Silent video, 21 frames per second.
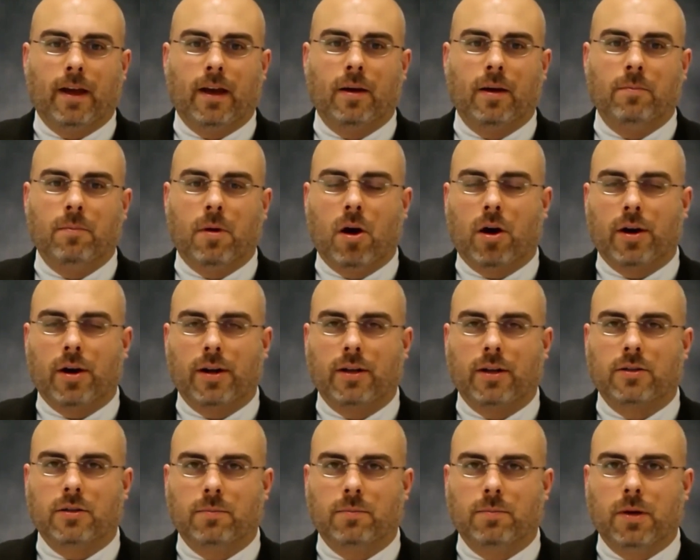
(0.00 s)

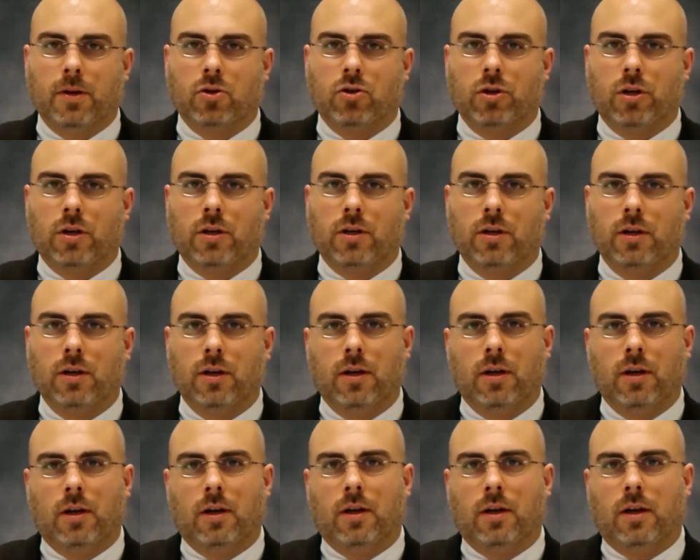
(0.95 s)
marketing submission
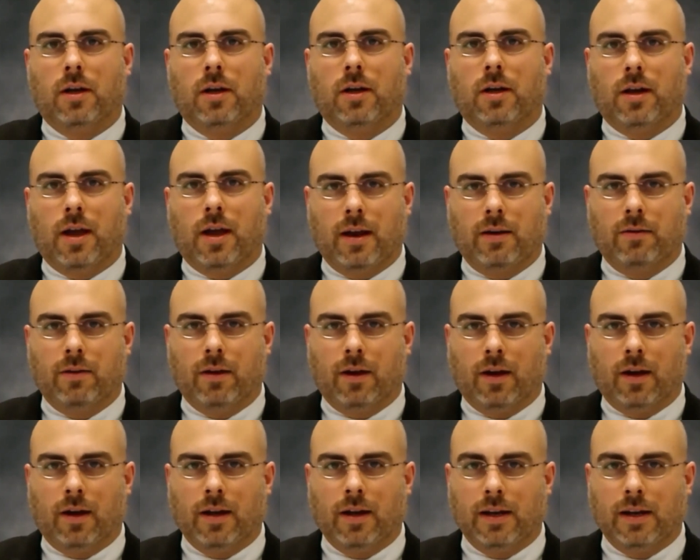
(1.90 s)

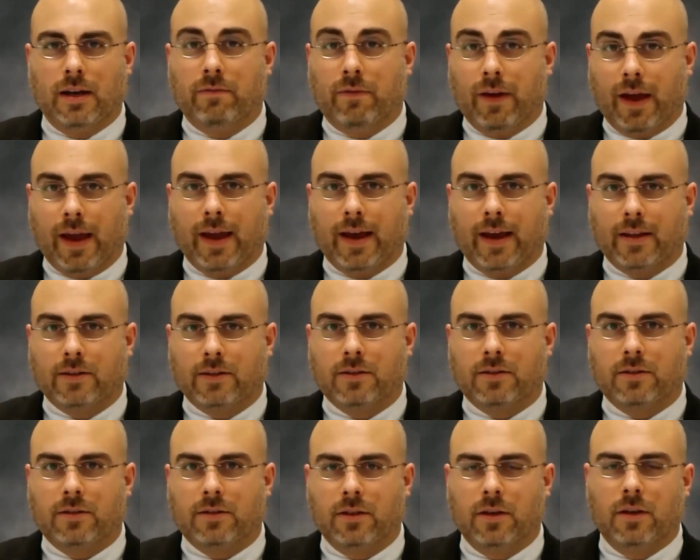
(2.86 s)
in
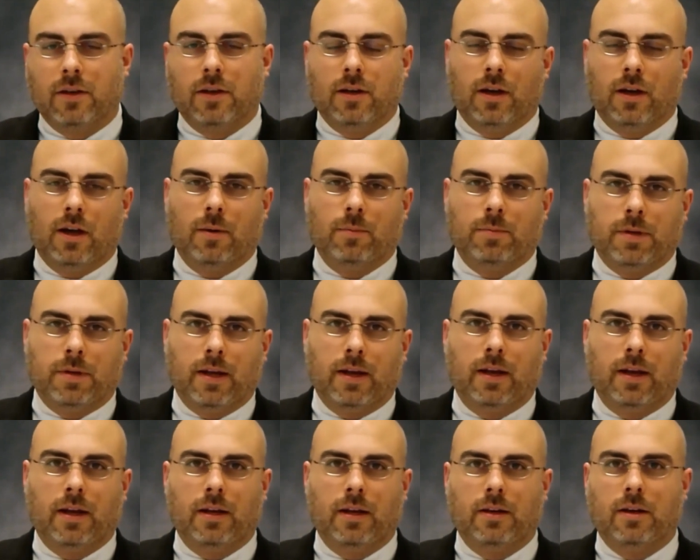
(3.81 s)
advance,
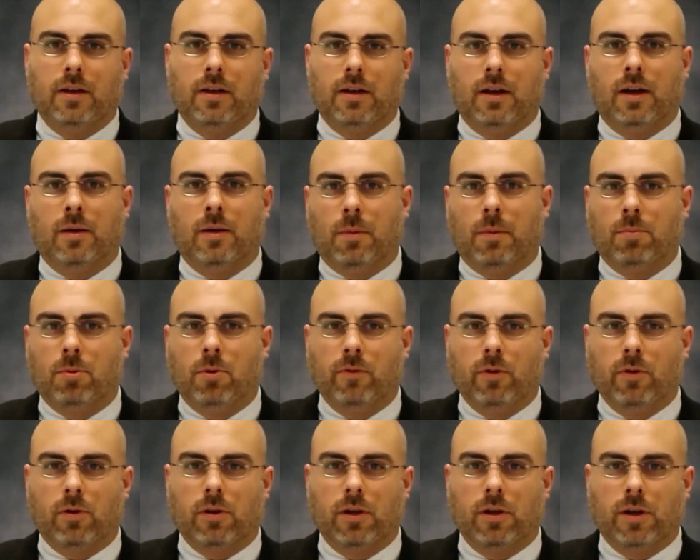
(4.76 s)
obtain
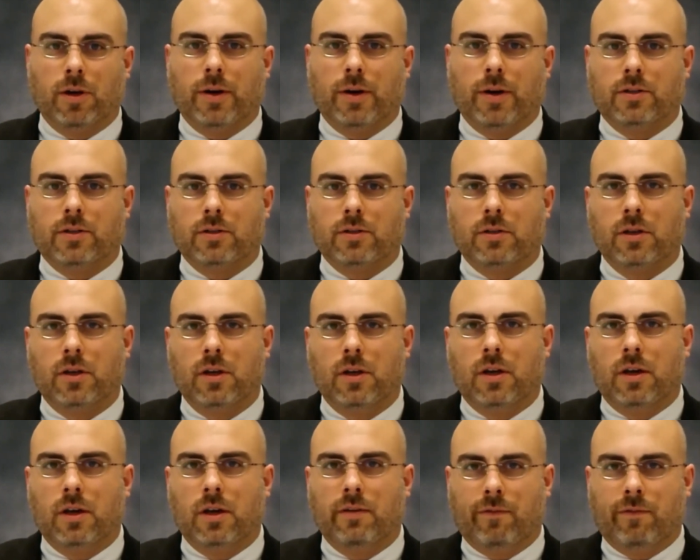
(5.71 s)
approval or clearance
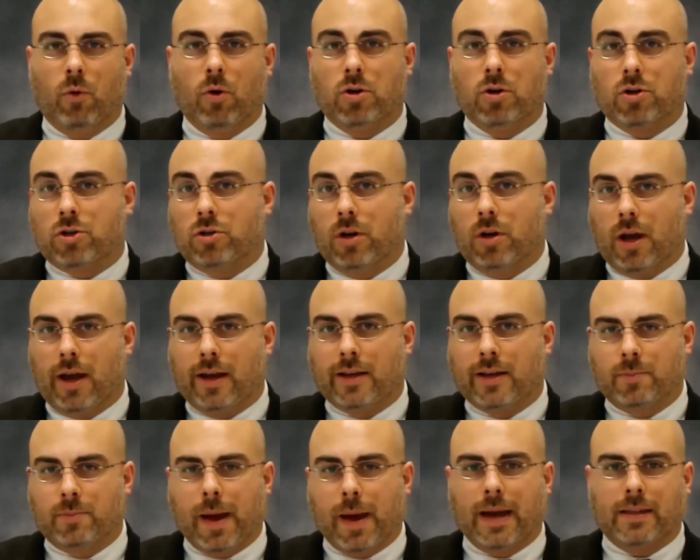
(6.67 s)
for
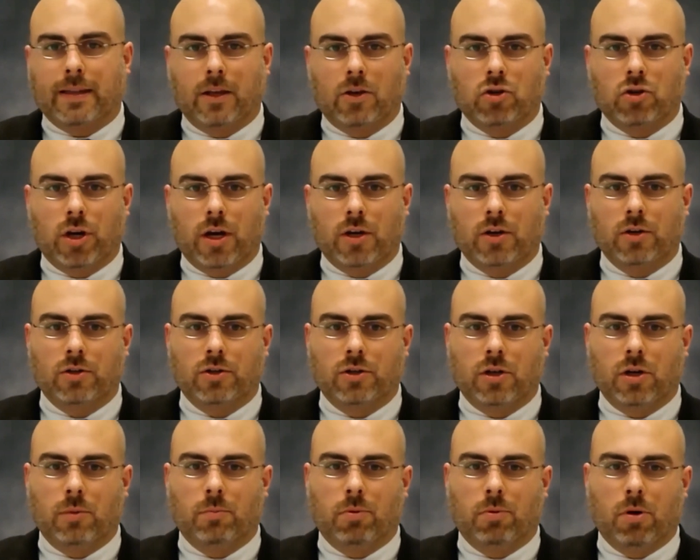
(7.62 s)
expected changes
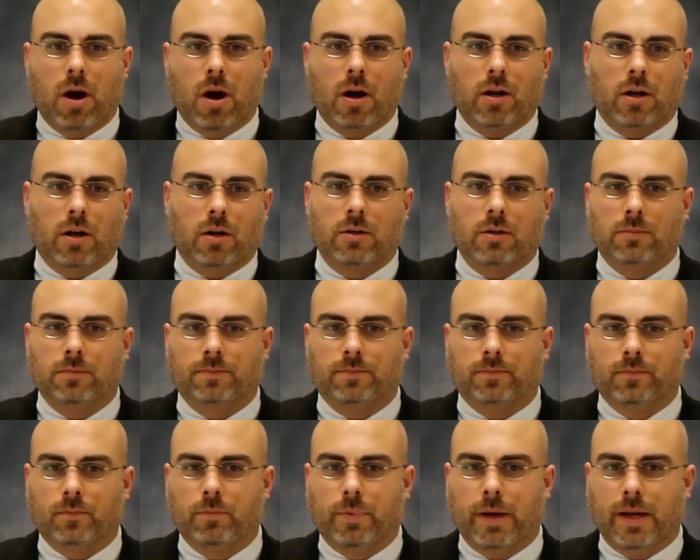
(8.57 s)
to your product
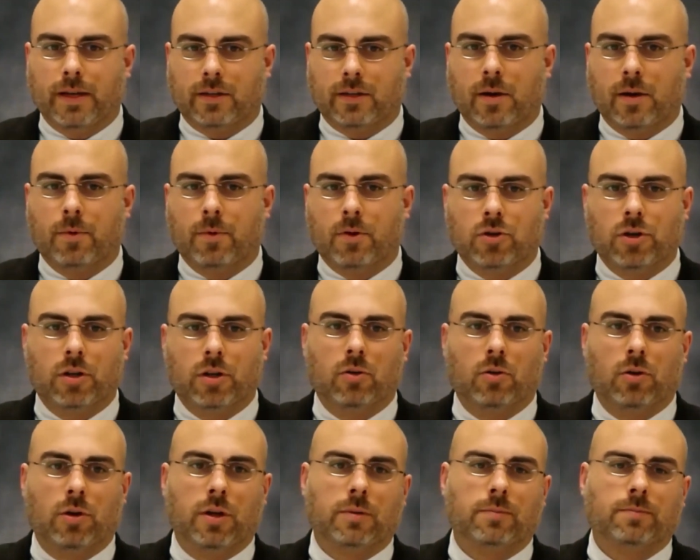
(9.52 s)
based on machine
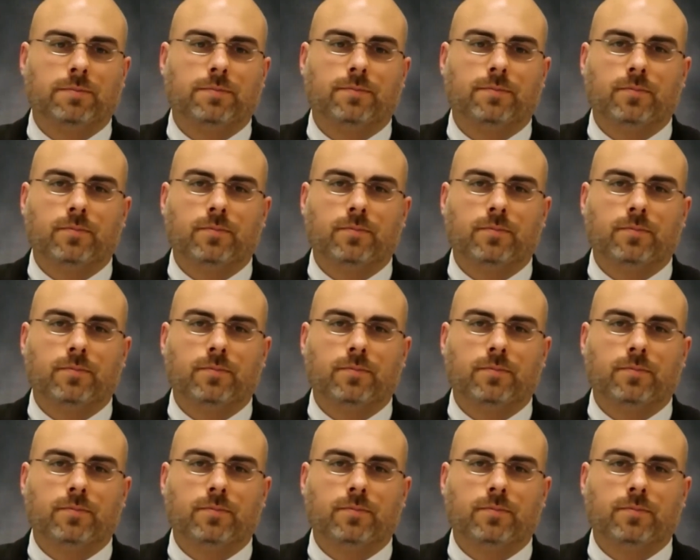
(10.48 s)
learning.